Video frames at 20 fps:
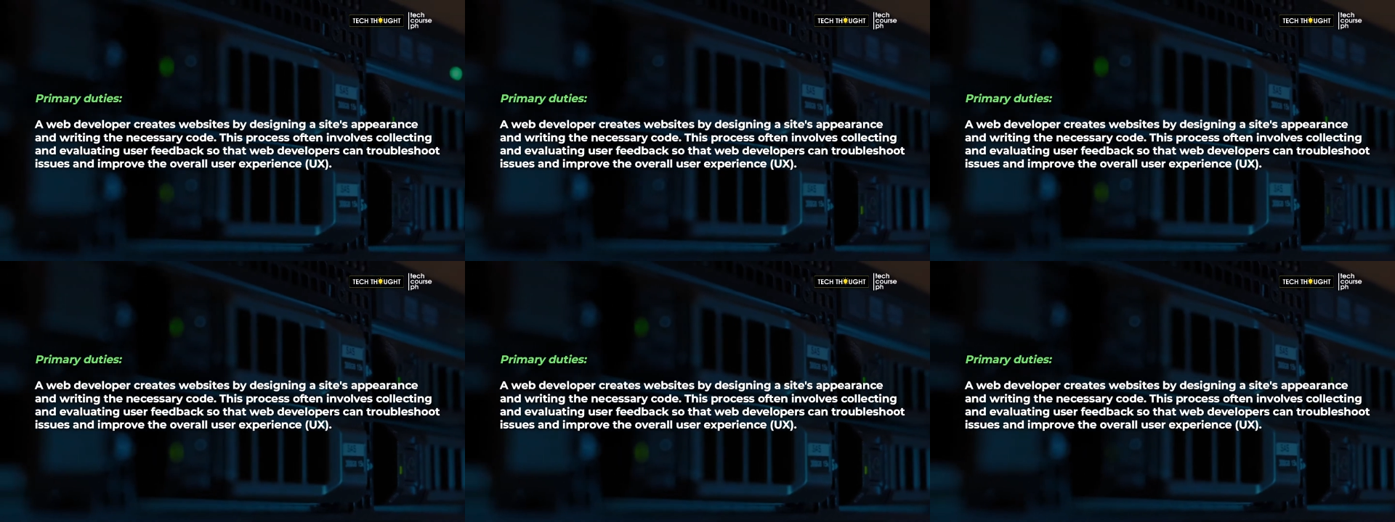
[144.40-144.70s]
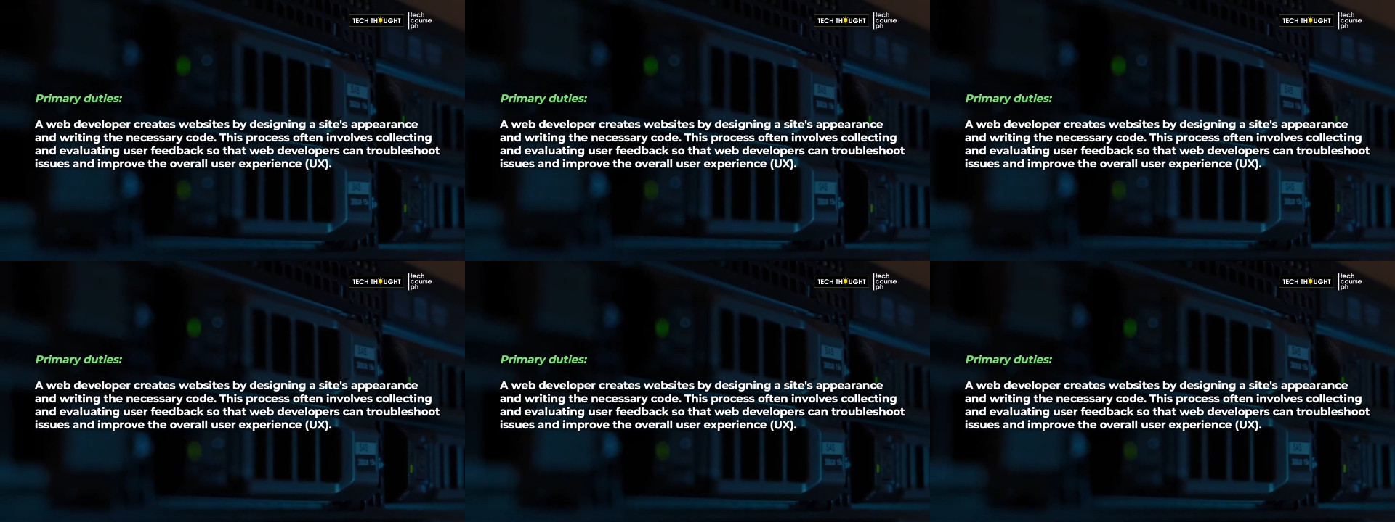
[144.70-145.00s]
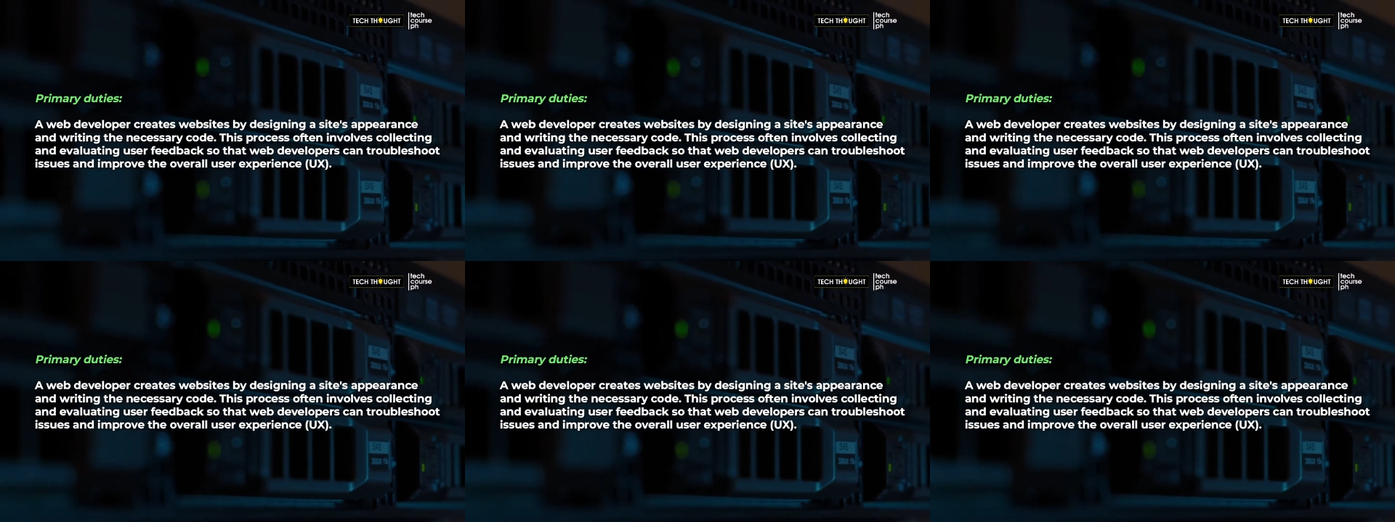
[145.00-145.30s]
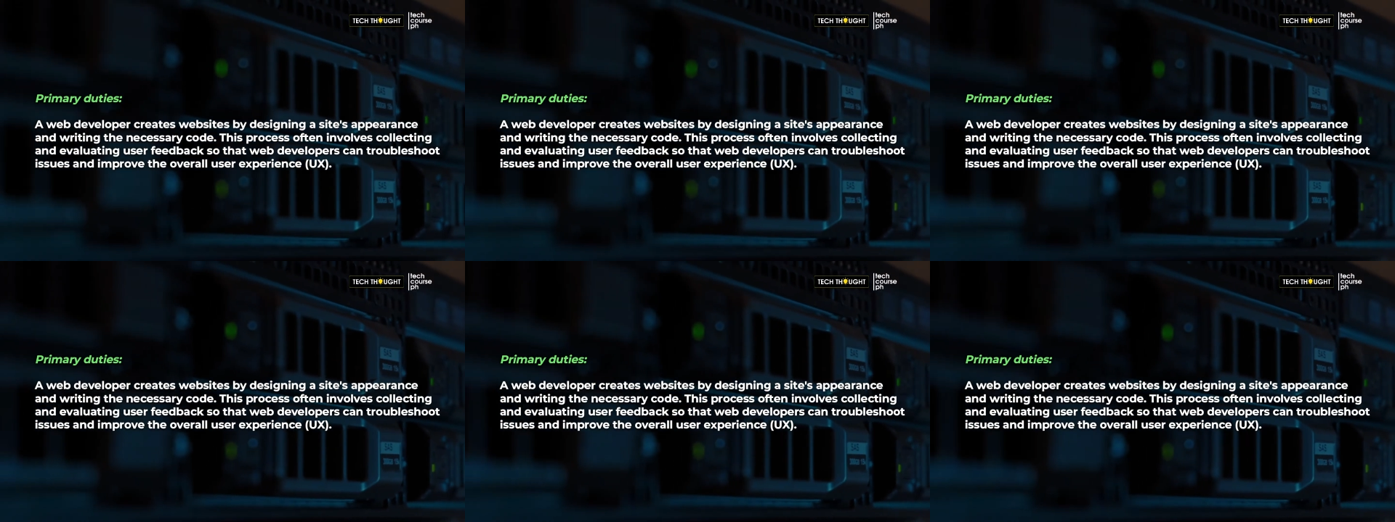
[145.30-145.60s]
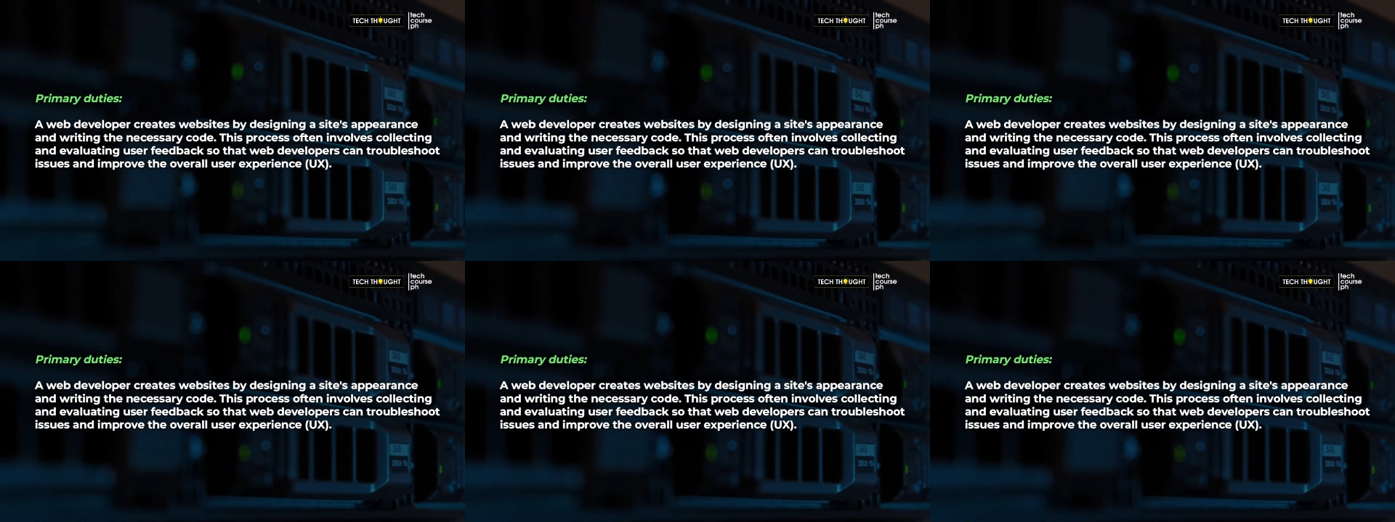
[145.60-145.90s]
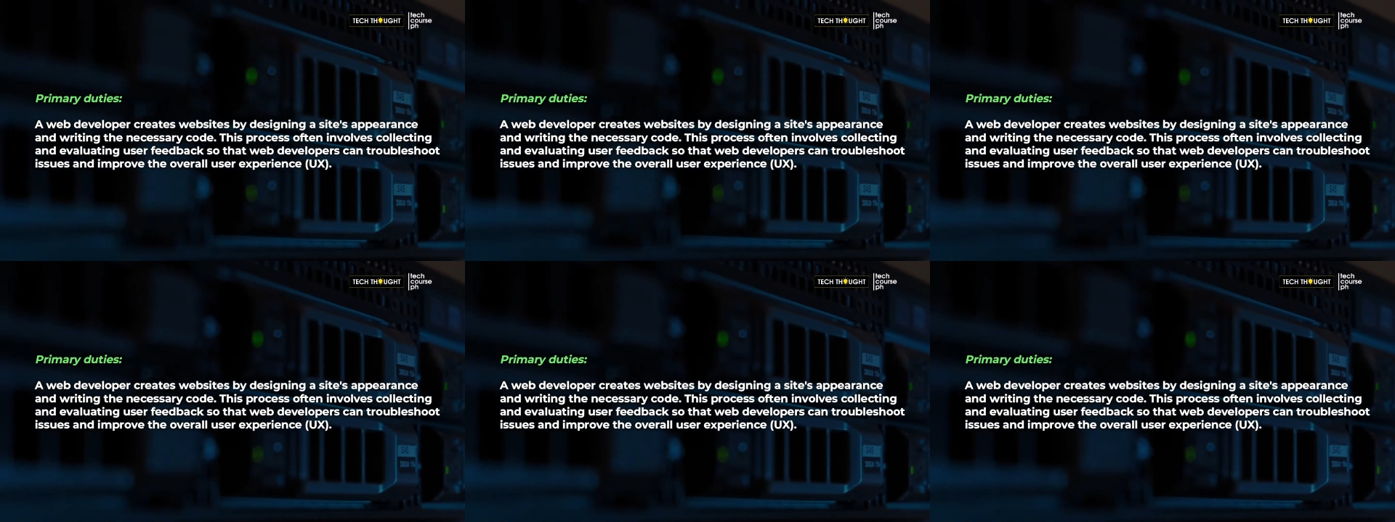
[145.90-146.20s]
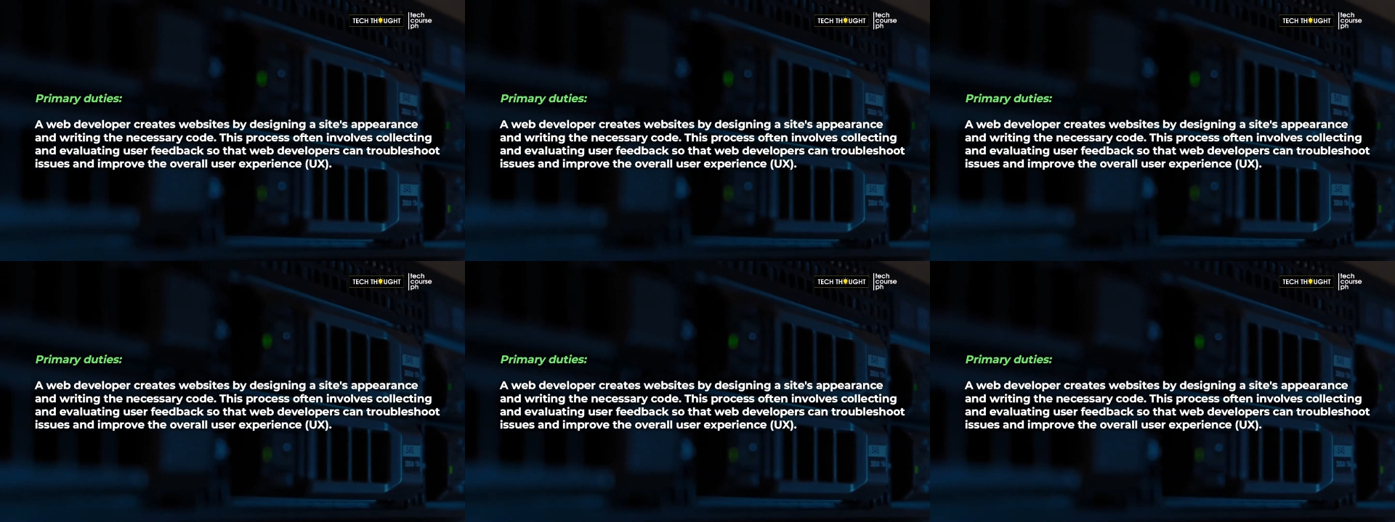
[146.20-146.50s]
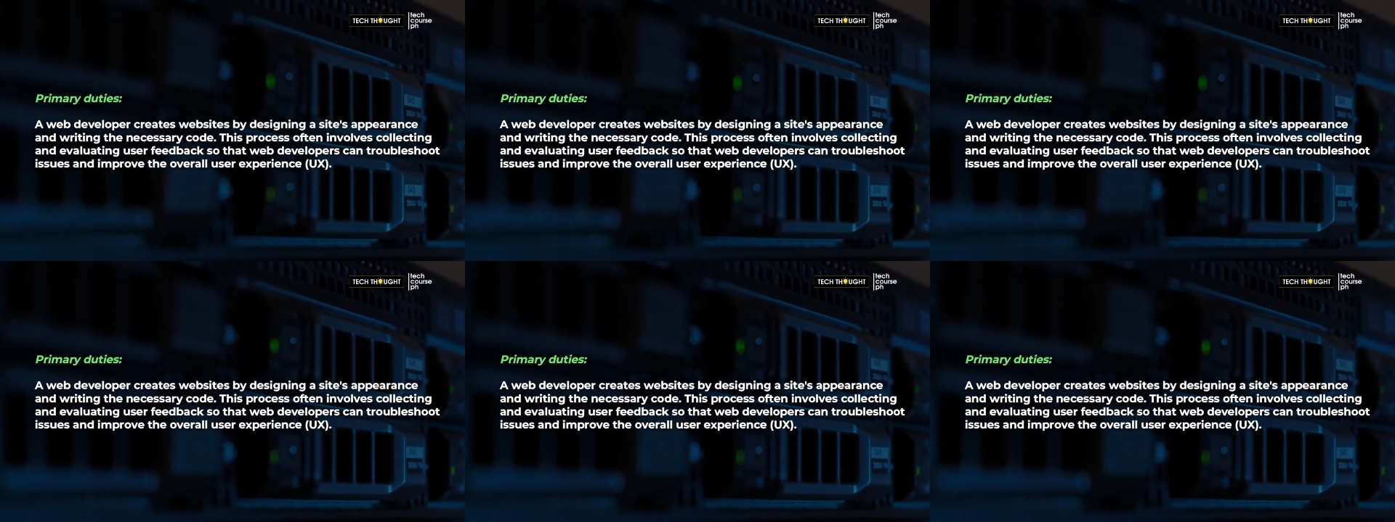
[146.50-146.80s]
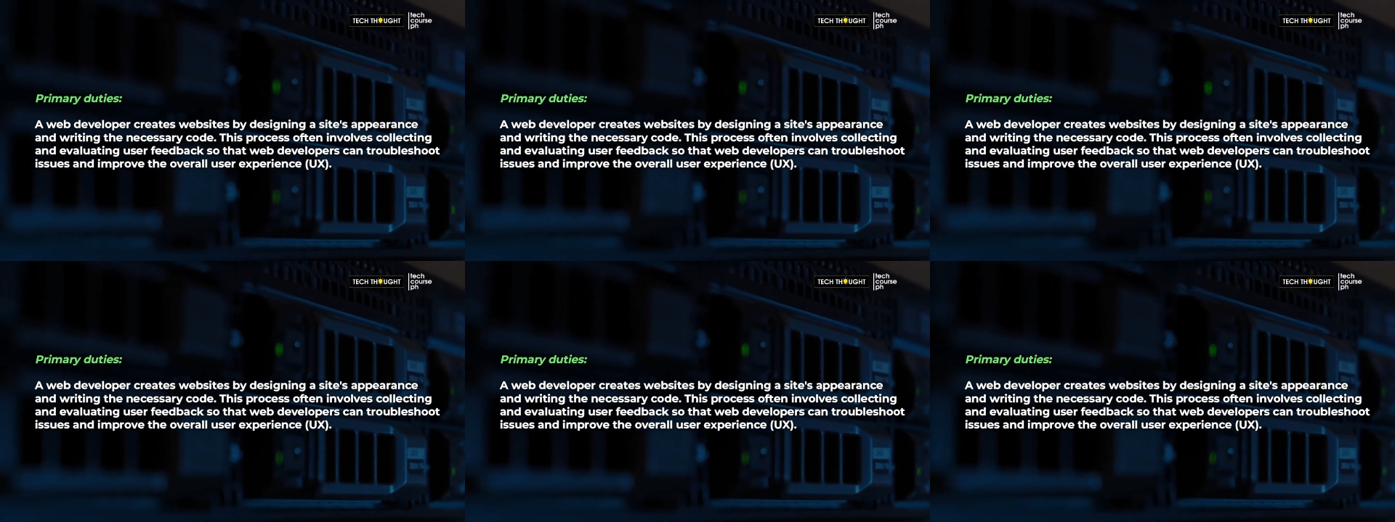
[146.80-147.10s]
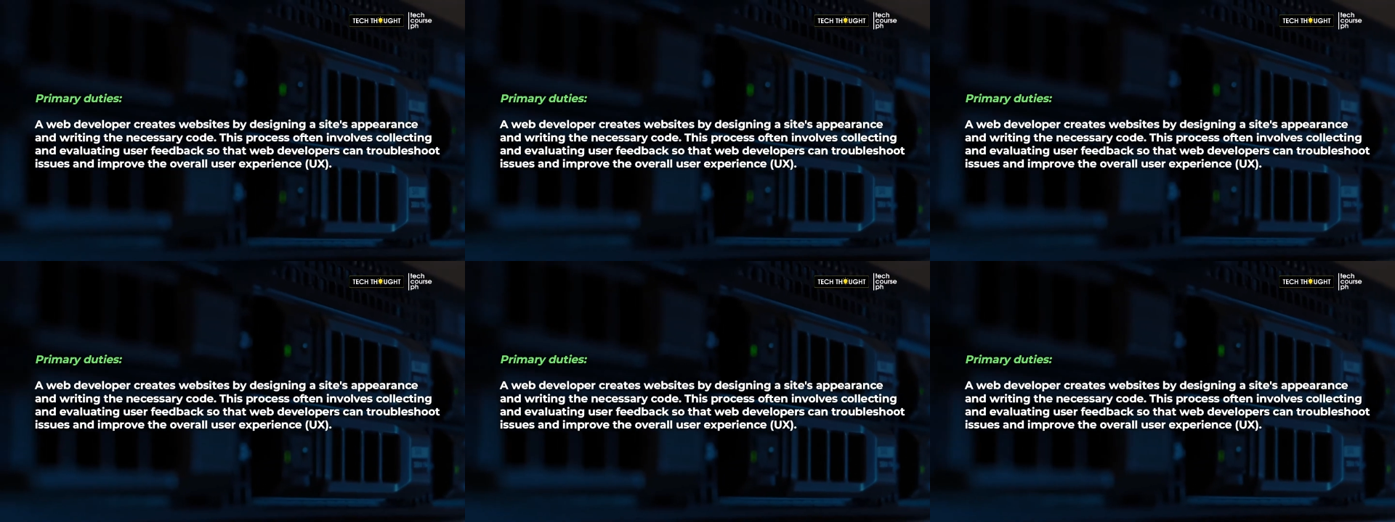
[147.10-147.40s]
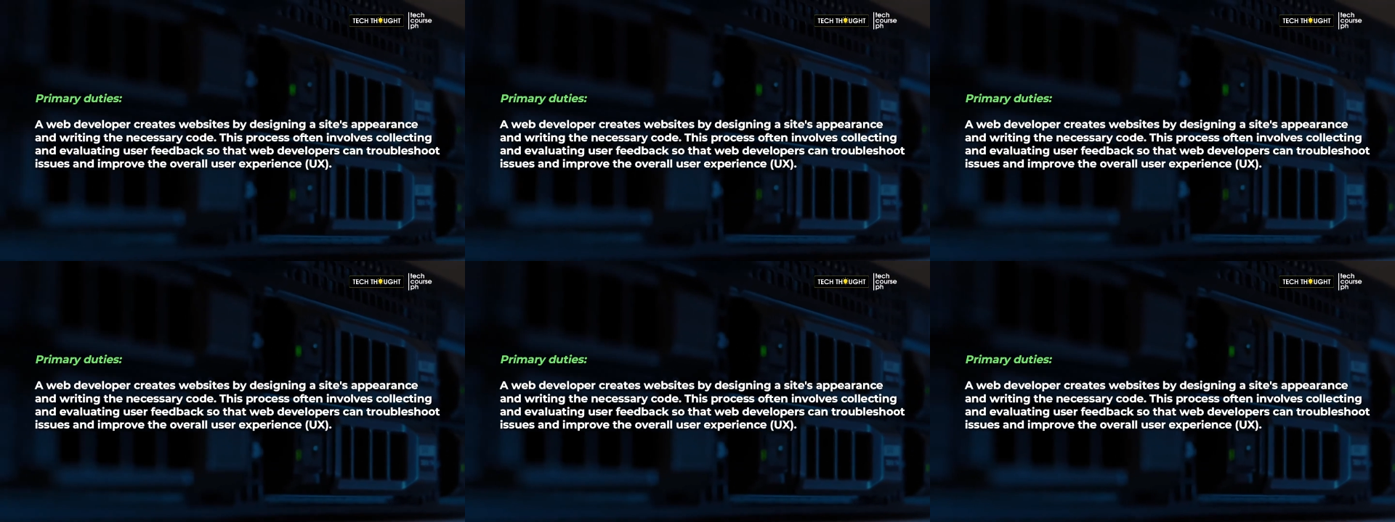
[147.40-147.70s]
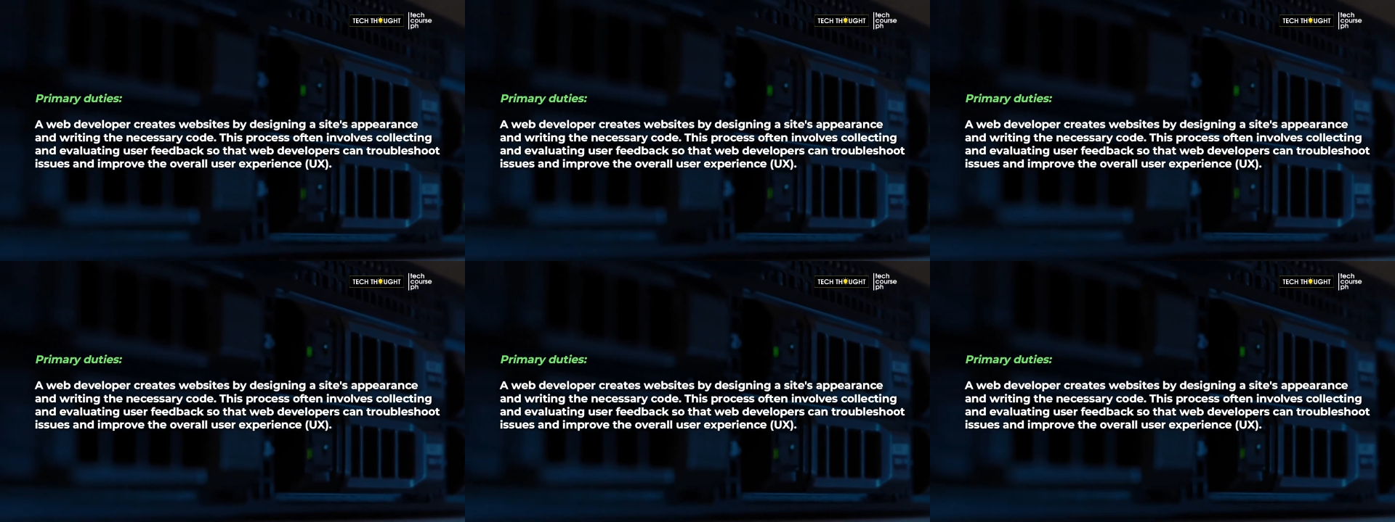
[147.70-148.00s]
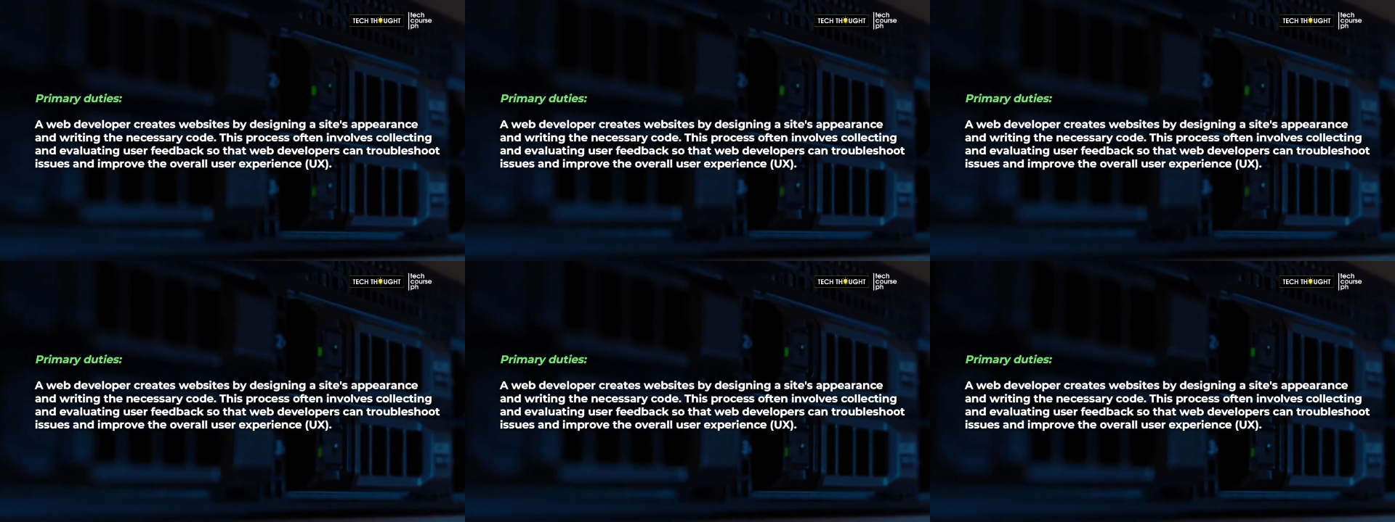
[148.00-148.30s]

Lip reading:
(no speaker visible)